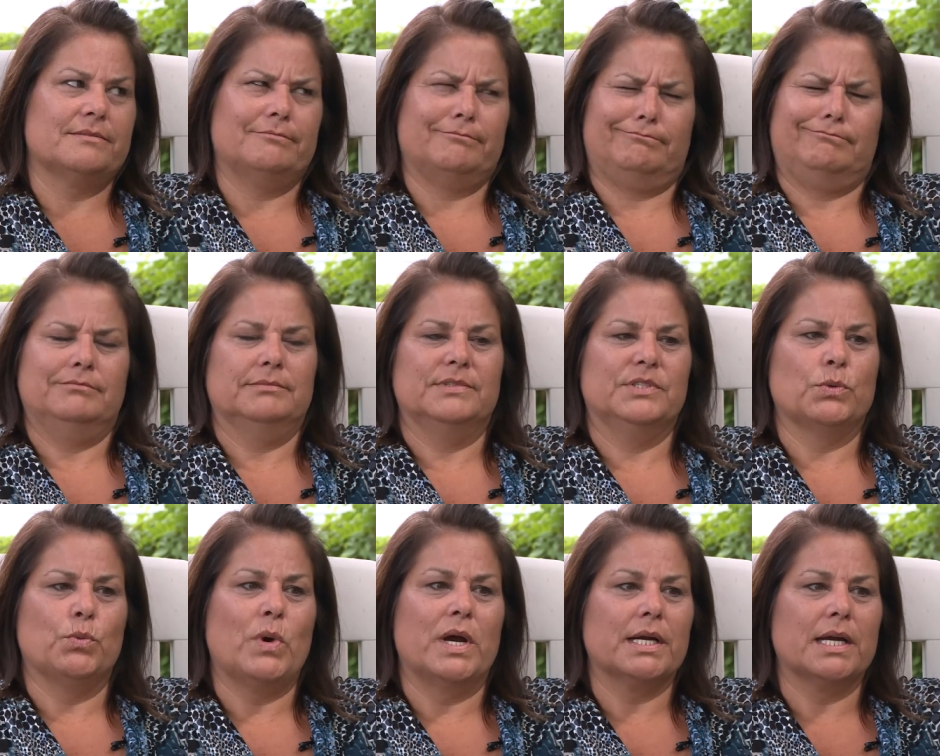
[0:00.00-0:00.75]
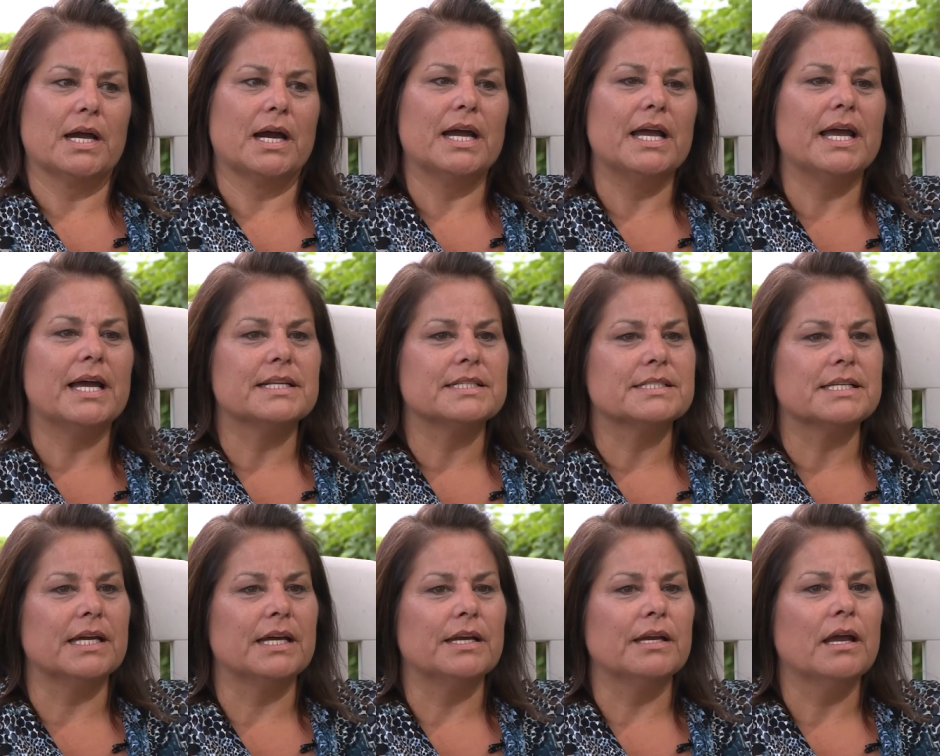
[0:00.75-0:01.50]
And the one guy had
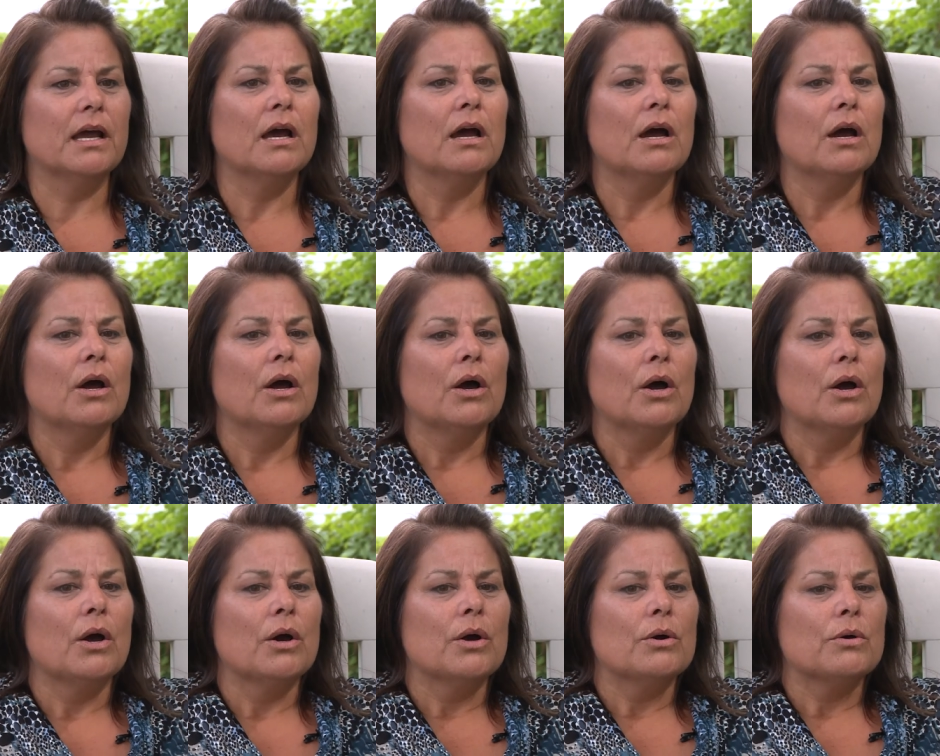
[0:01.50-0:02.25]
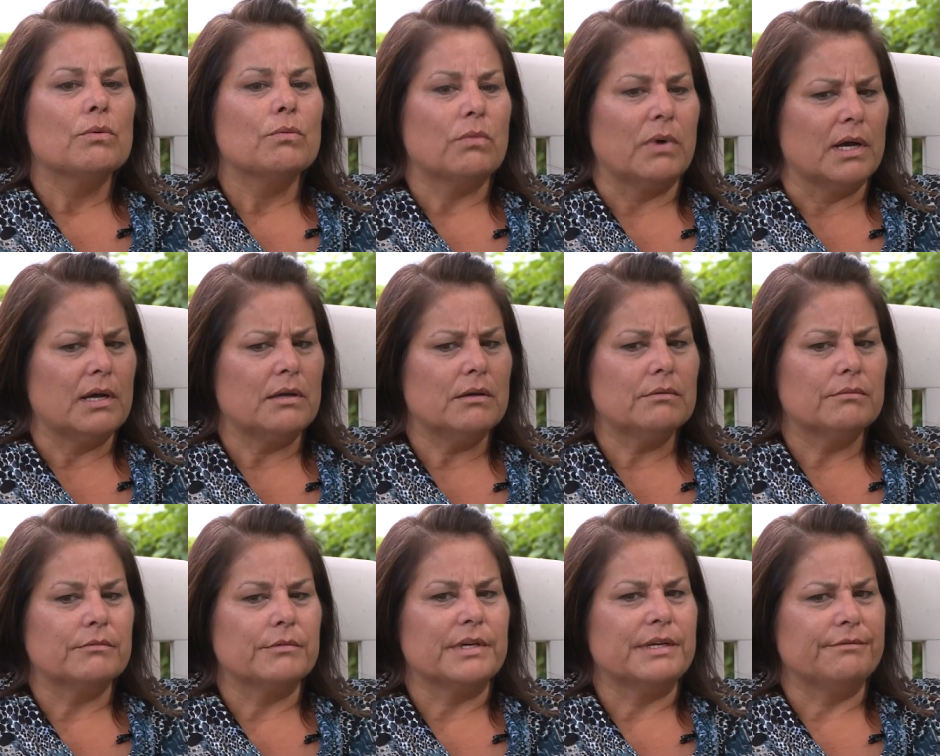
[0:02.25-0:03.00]
said, "Well,
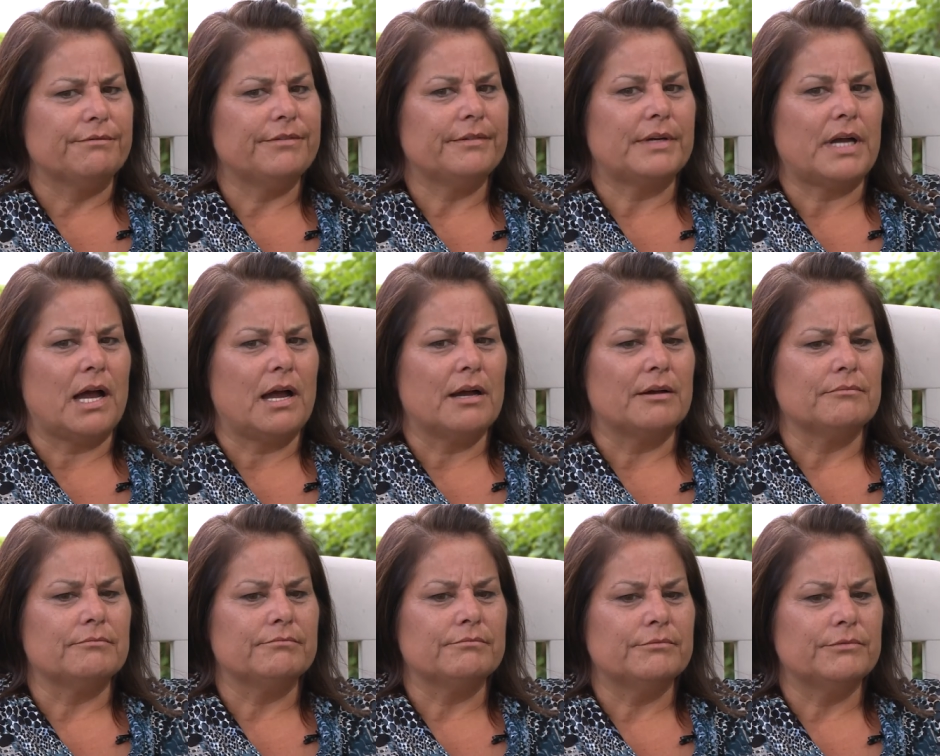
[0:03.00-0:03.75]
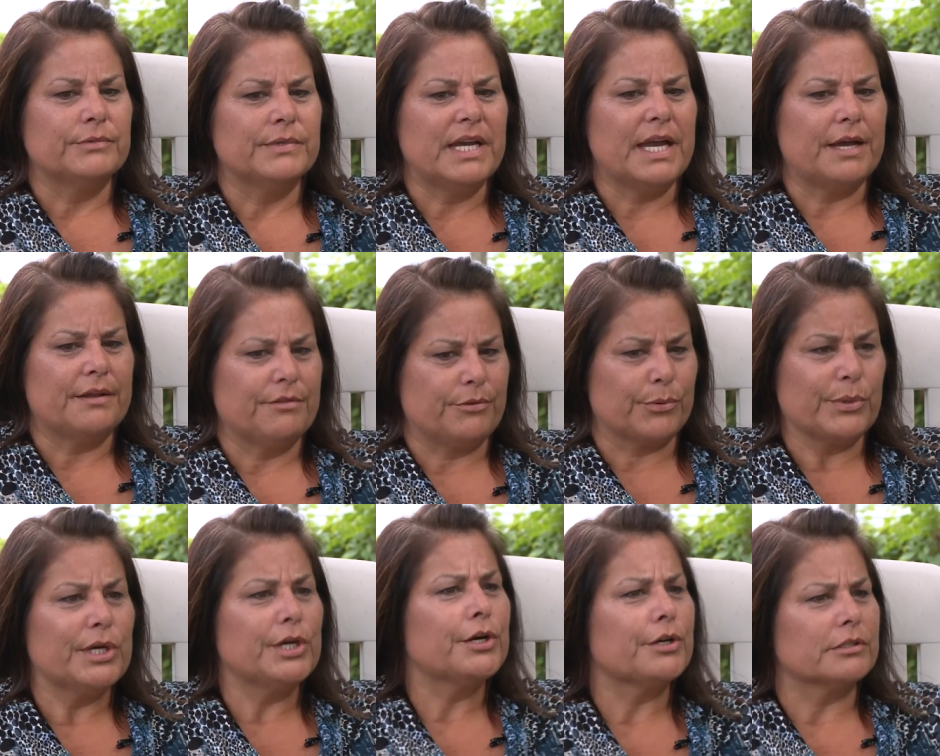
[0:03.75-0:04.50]
we've um, we had
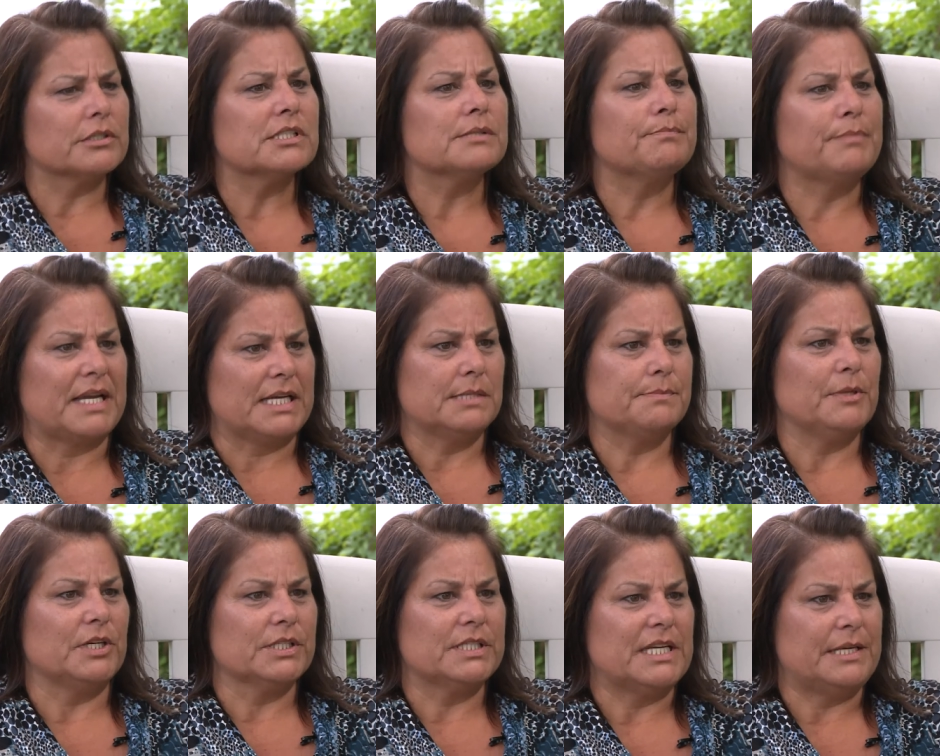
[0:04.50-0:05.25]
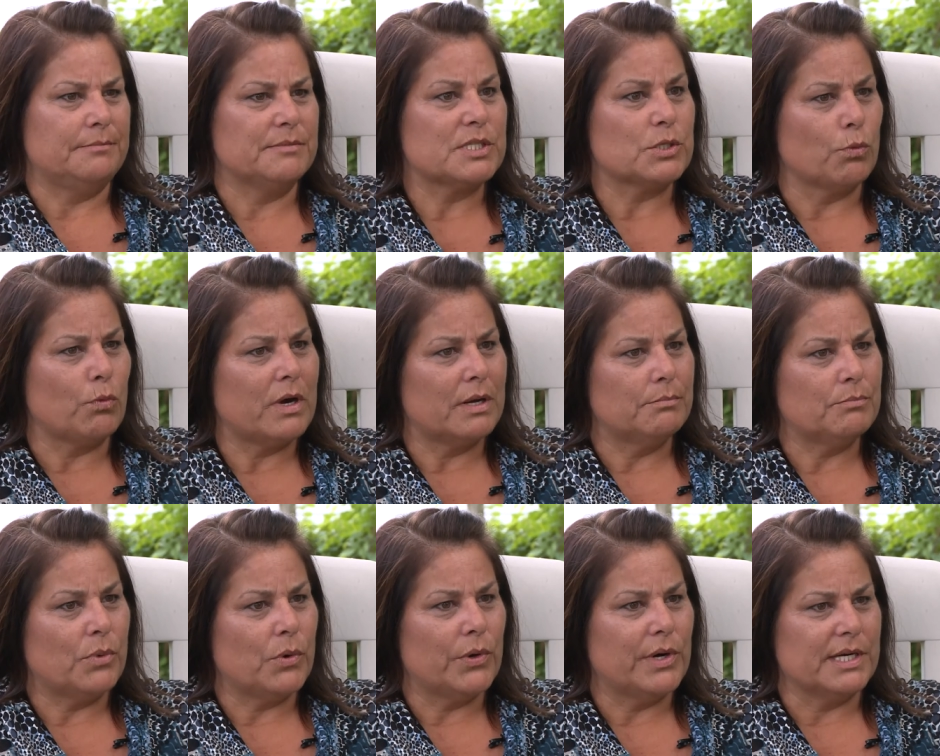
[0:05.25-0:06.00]
three girls' baseball teams to one
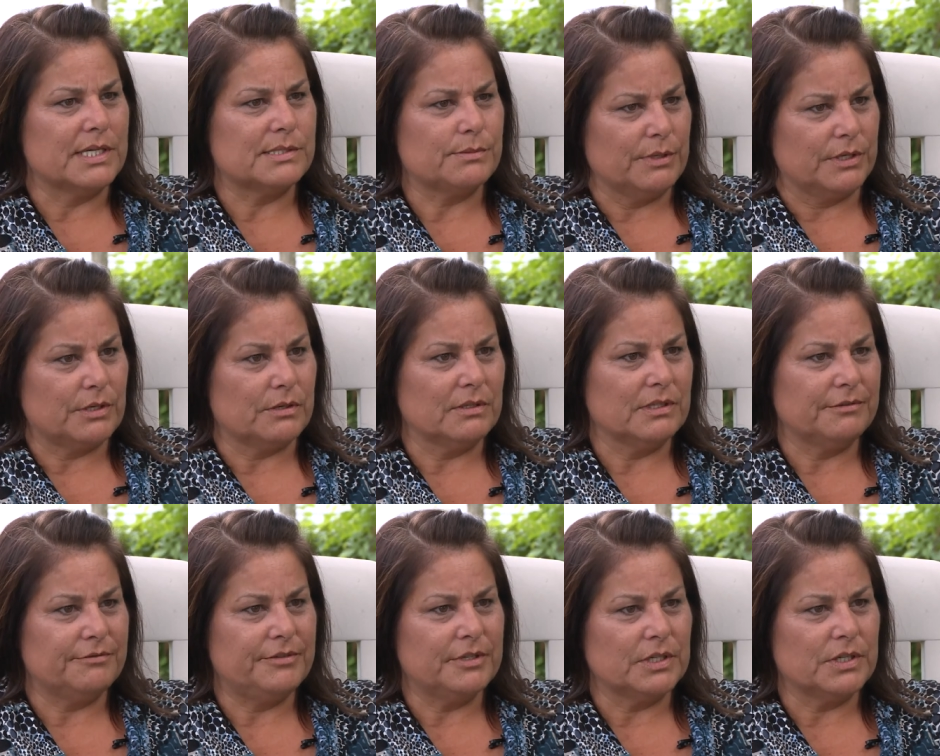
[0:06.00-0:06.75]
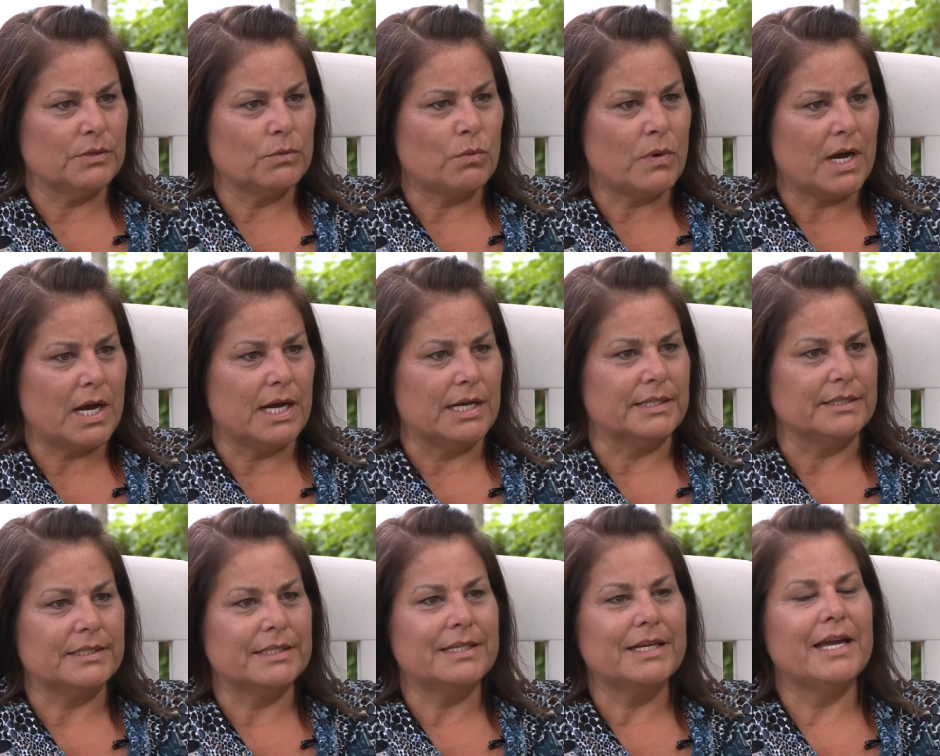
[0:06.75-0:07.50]
boys. We could only fill the
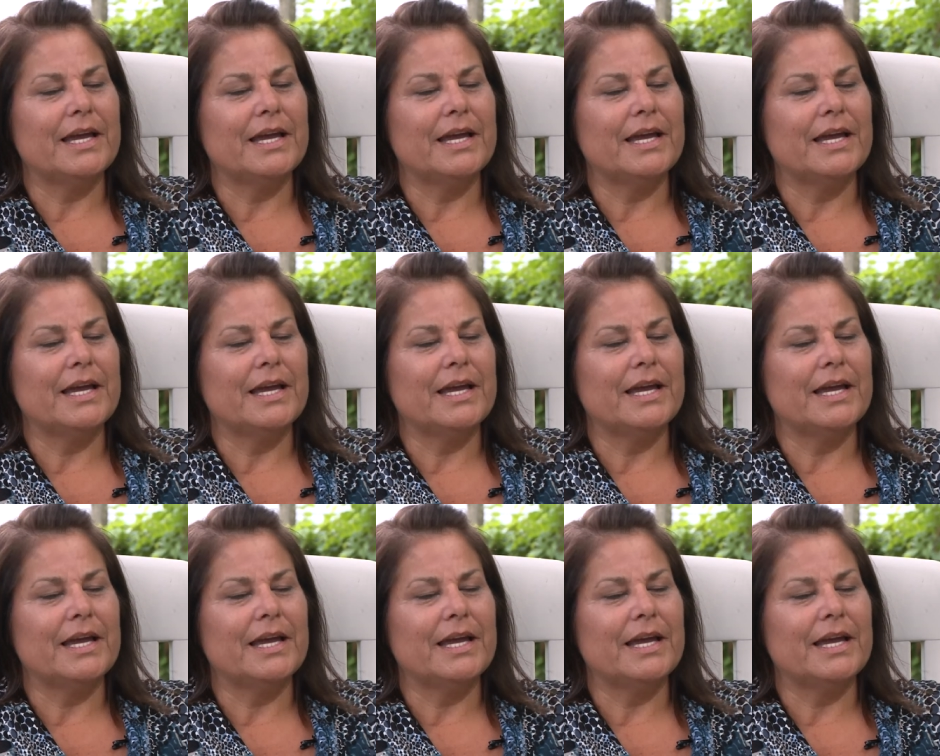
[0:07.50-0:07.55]
one."